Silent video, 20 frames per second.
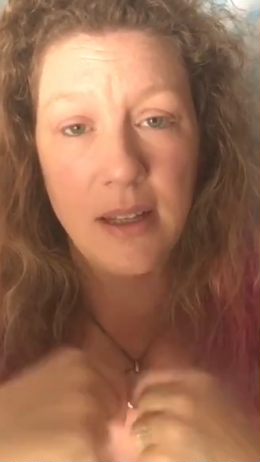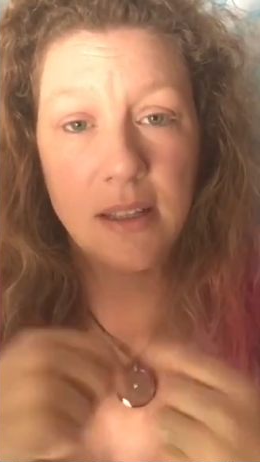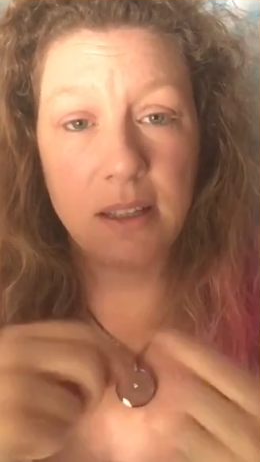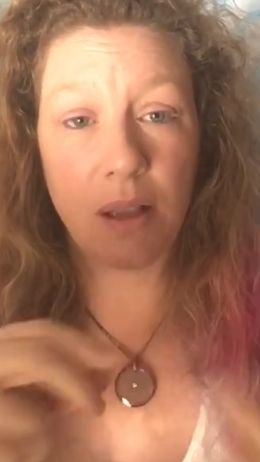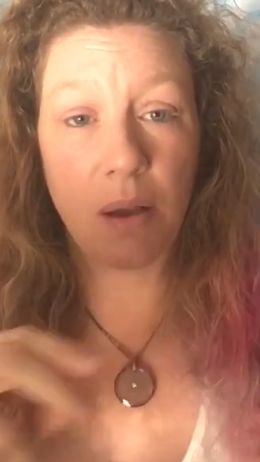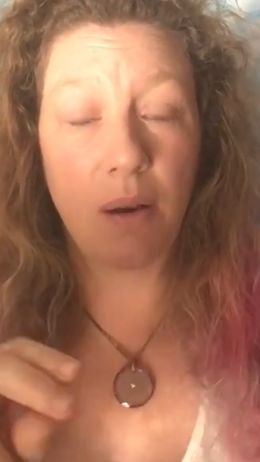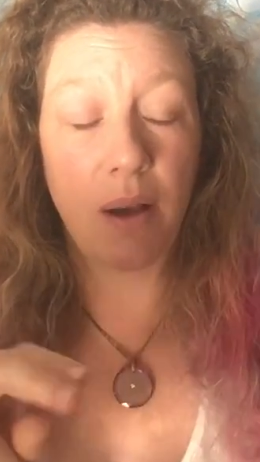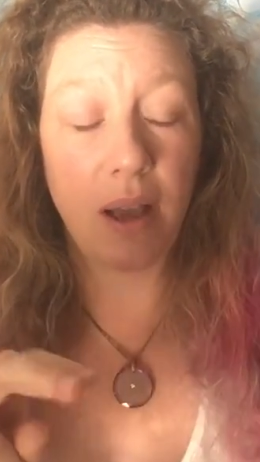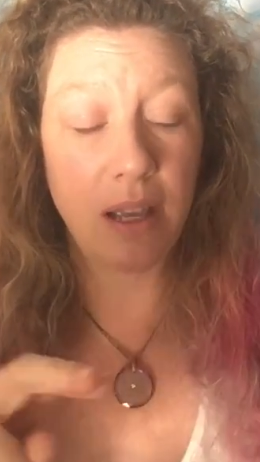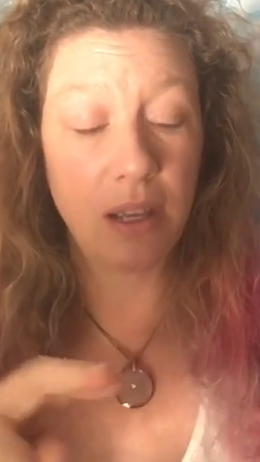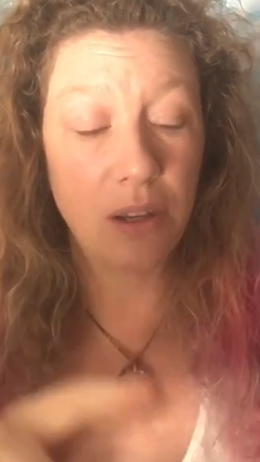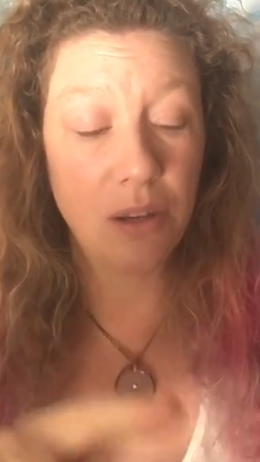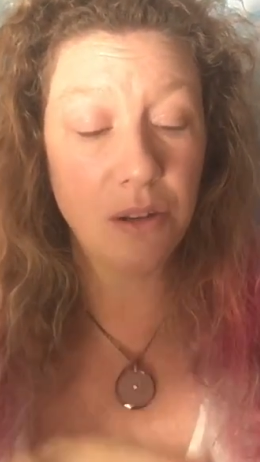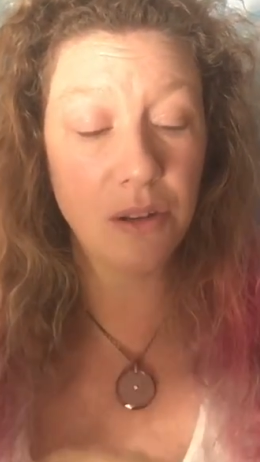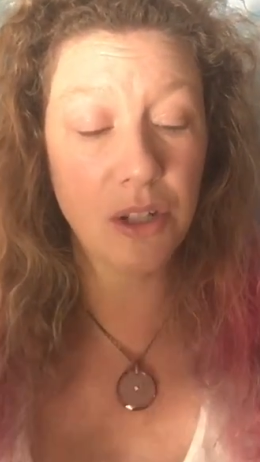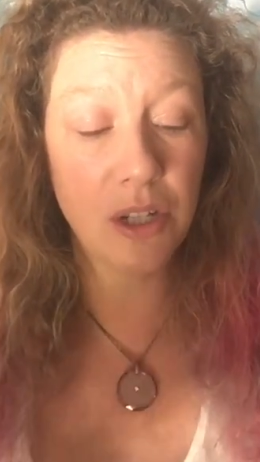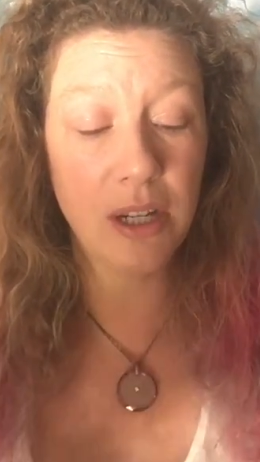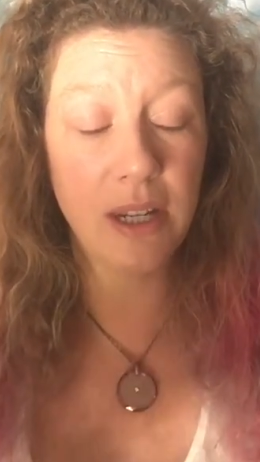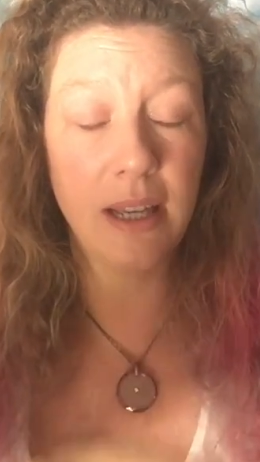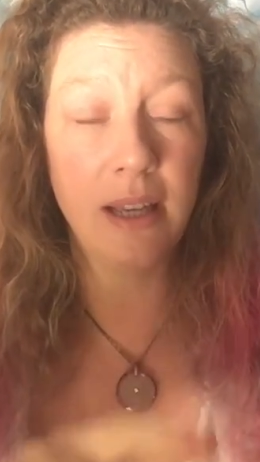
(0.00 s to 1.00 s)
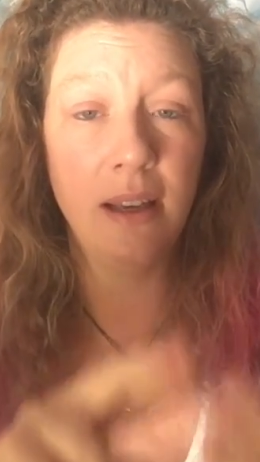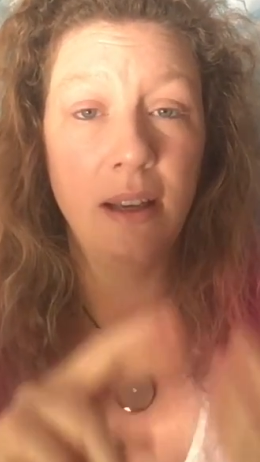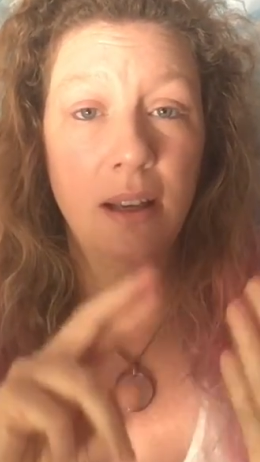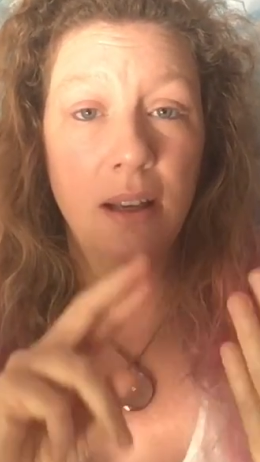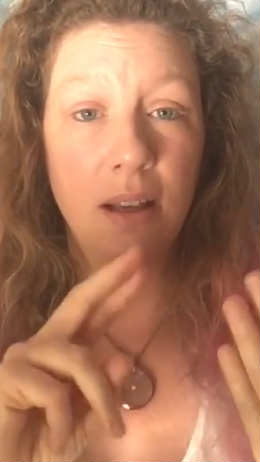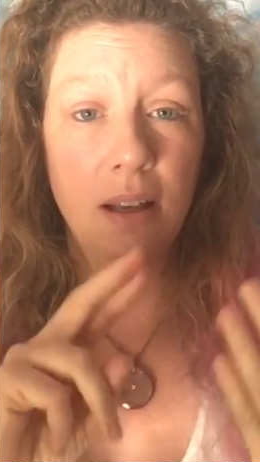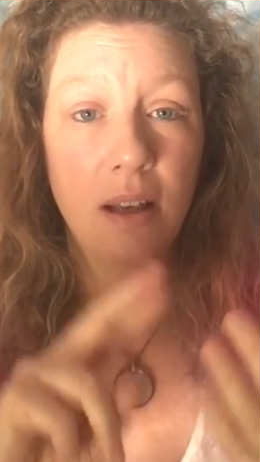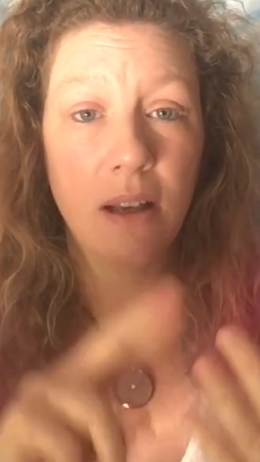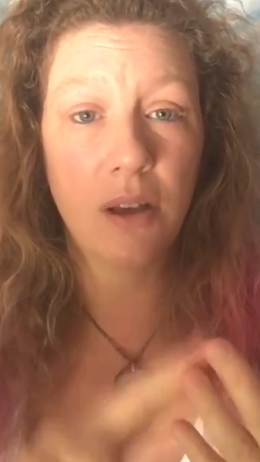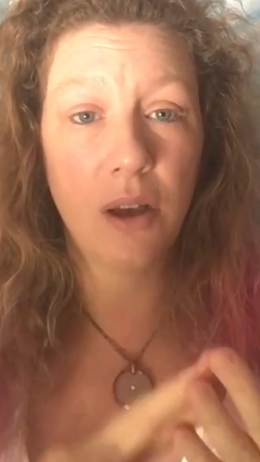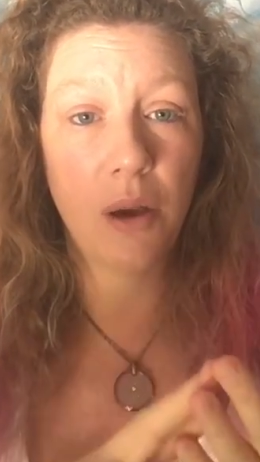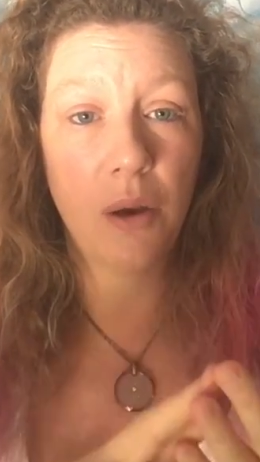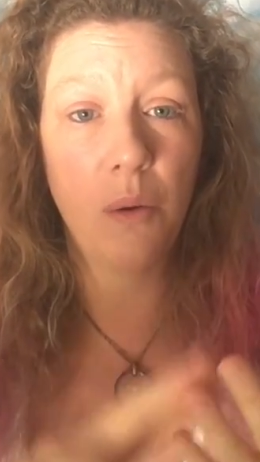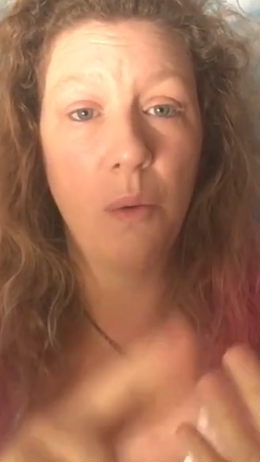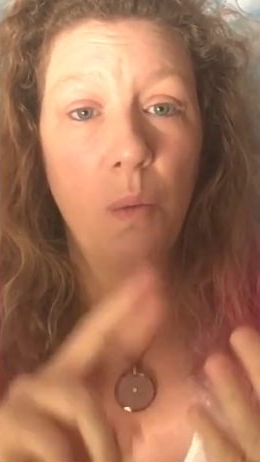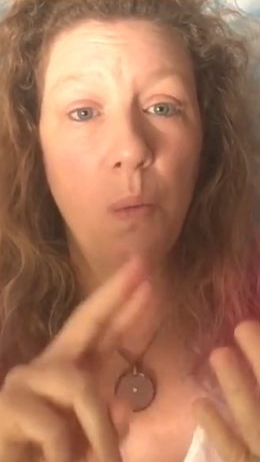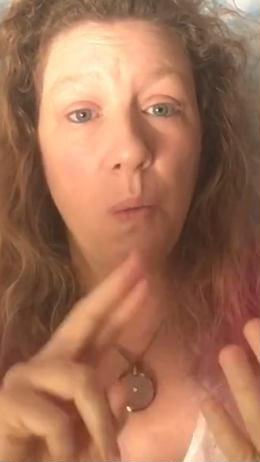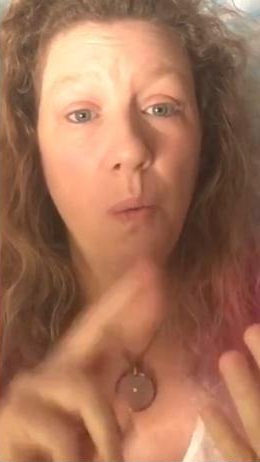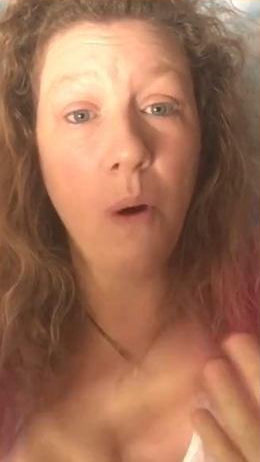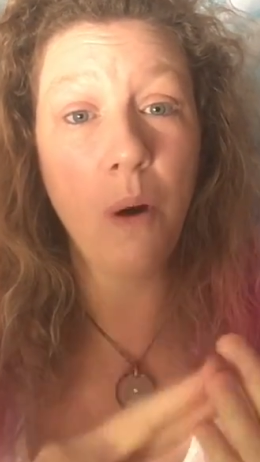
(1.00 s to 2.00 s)
So I usually
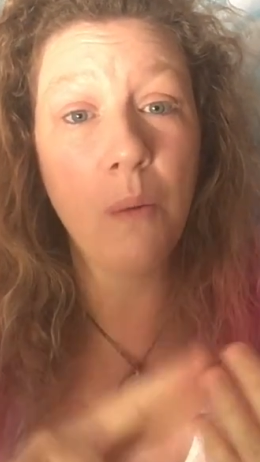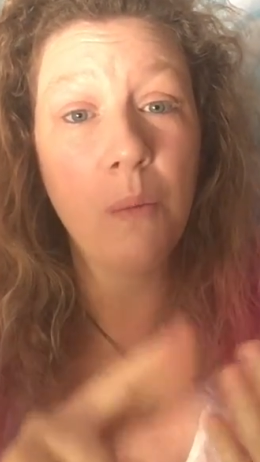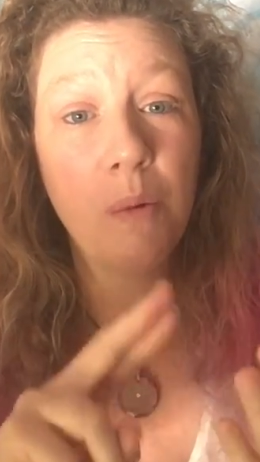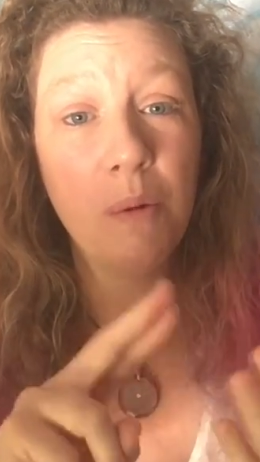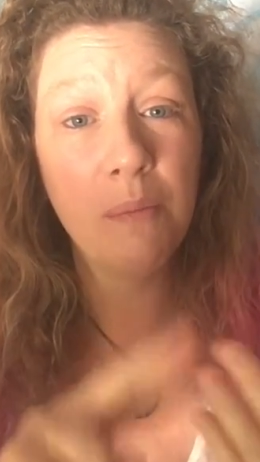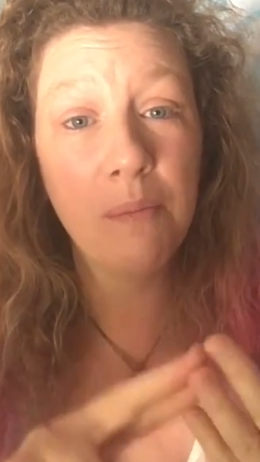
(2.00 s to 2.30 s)
go, what